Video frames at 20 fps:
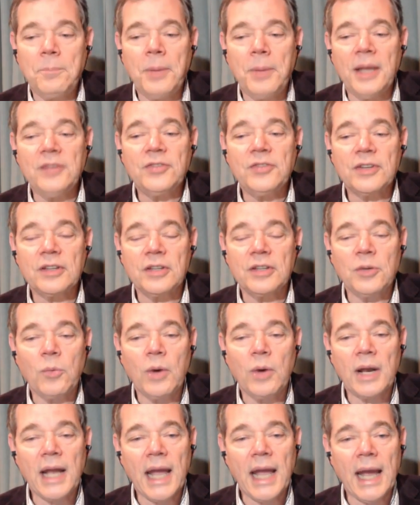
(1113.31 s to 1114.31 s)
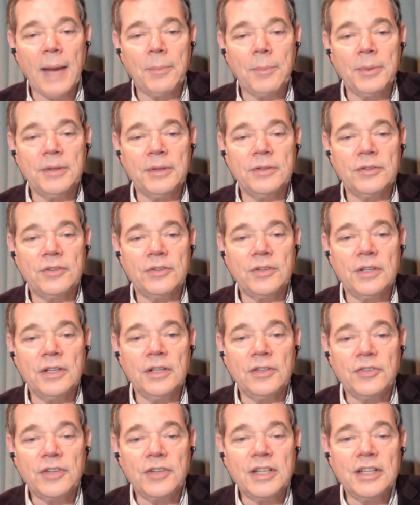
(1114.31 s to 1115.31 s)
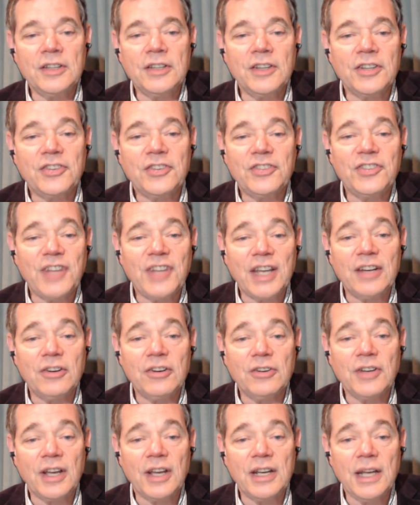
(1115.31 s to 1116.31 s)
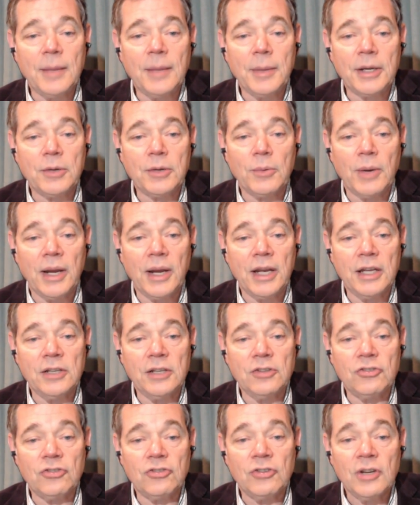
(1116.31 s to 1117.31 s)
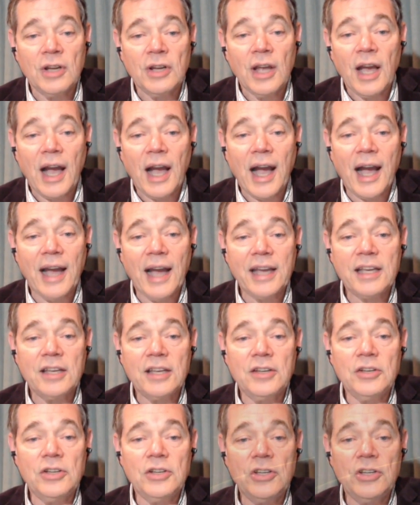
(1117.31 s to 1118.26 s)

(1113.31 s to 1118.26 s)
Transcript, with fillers: Basically, what happens is in the standard dynamic range, I can